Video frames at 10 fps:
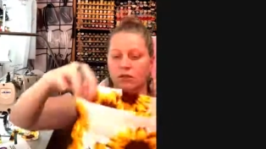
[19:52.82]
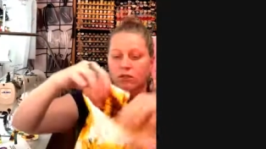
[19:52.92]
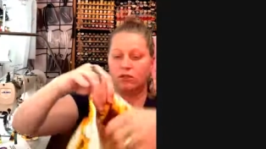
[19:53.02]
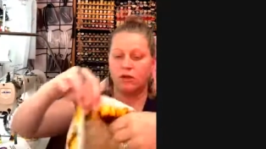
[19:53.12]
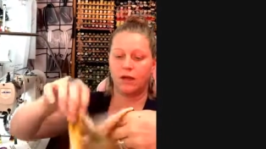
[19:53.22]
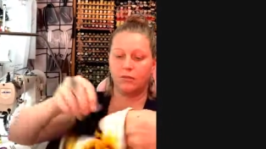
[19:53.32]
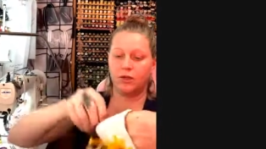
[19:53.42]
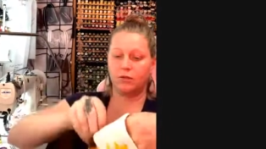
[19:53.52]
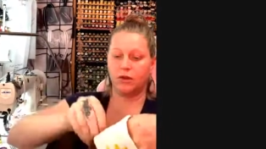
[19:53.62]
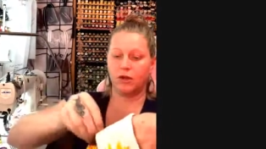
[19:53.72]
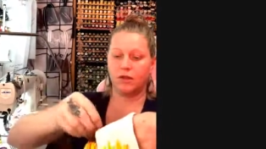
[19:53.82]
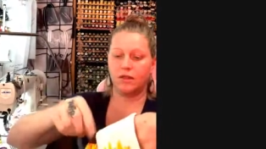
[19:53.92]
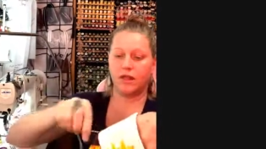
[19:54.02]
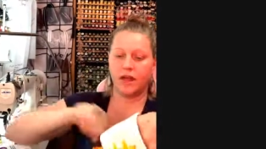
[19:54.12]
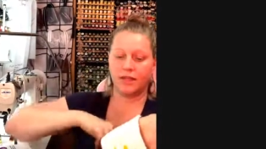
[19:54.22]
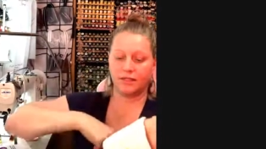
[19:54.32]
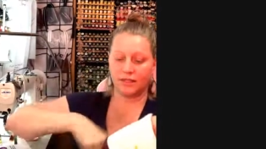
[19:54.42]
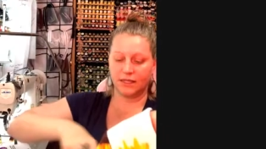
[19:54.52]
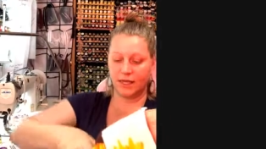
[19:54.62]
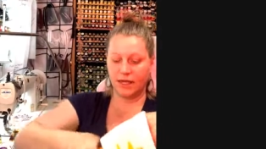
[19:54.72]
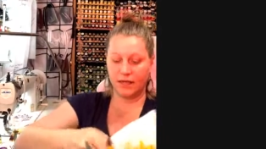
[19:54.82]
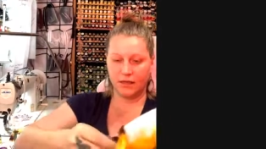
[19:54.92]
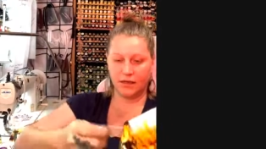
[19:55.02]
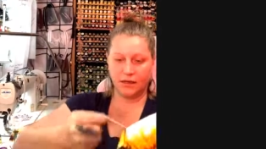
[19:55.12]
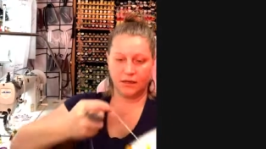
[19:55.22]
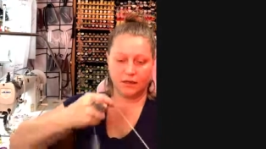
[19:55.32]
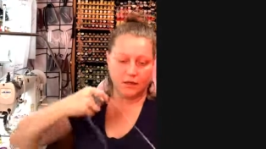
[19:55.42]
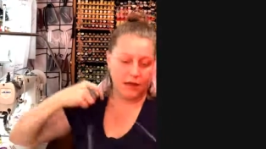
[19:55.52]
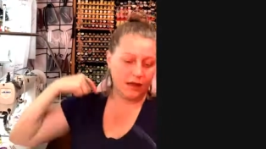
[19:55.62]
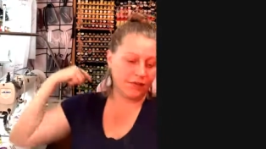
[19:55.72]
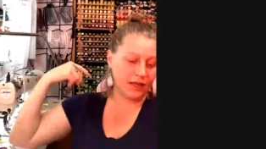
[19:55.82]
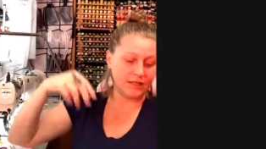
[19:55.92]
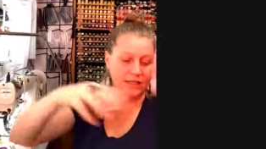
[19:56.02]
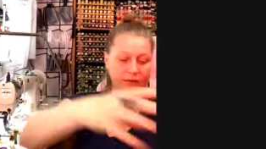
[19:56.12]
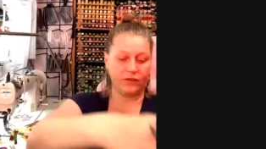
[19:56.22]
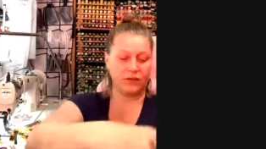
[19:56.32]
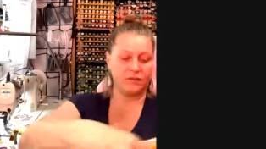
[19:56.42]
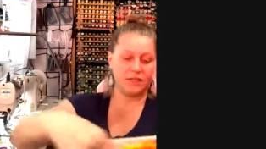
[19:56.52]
So I'm going to work on that today. I've got several of